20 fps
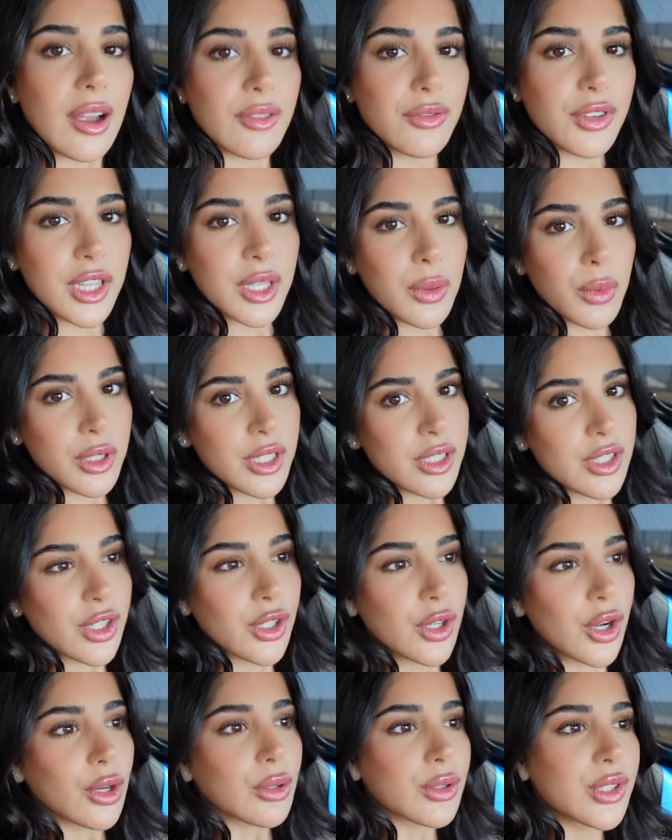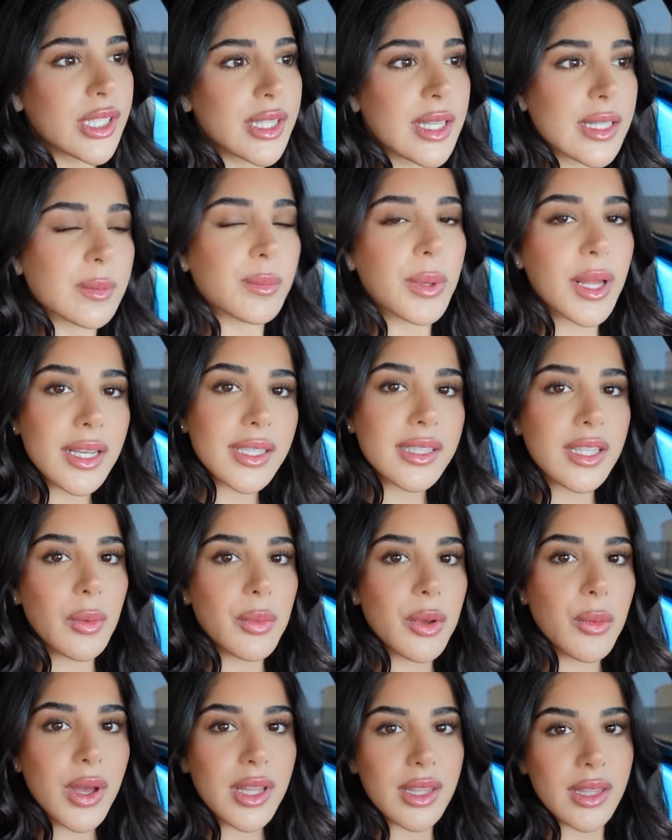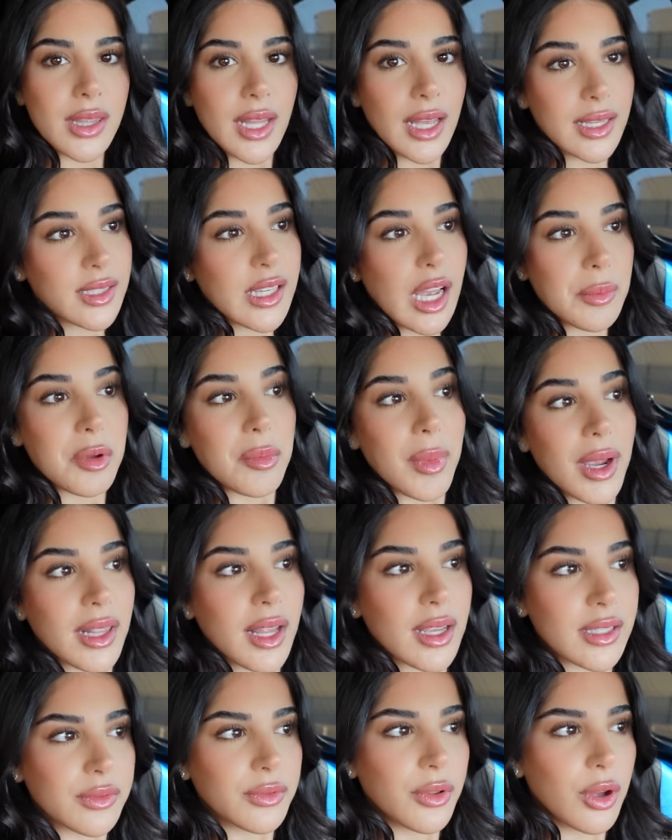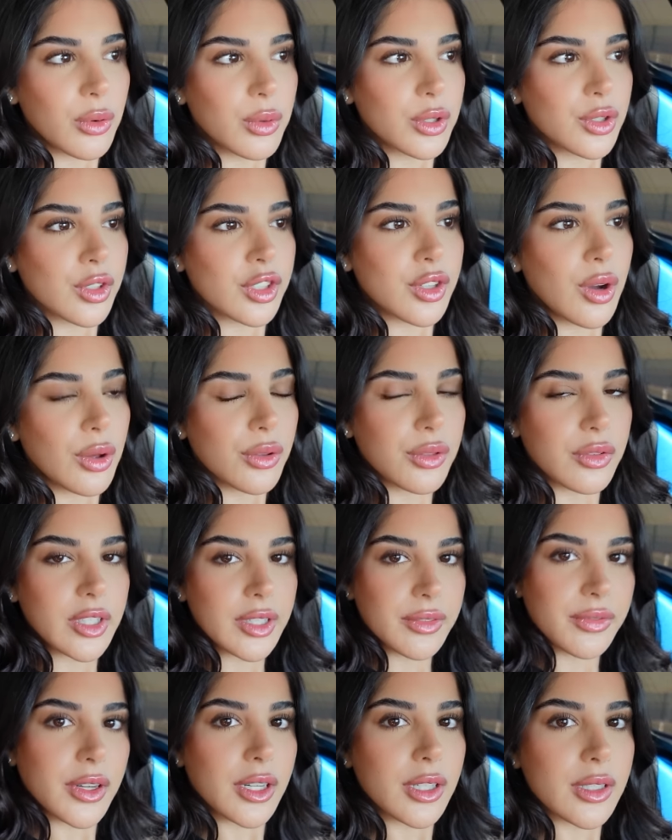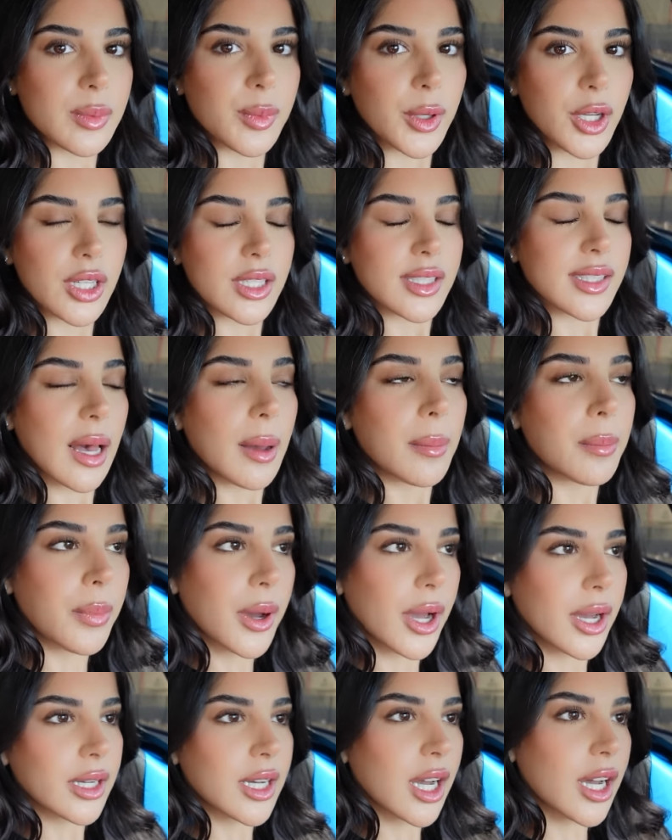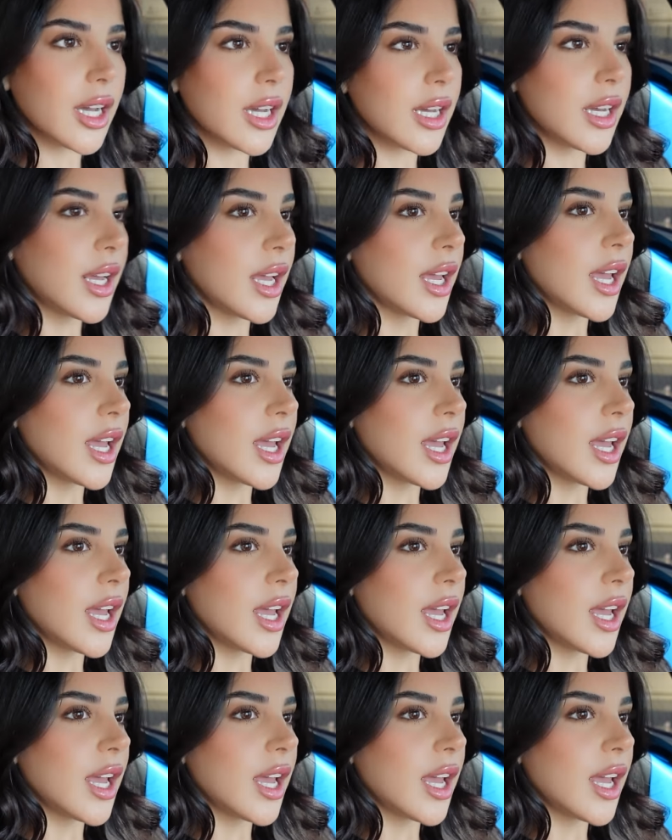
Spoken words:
I really wanted to go to this place that we went last time in my last vlog, which was called Three Falls, because that burger.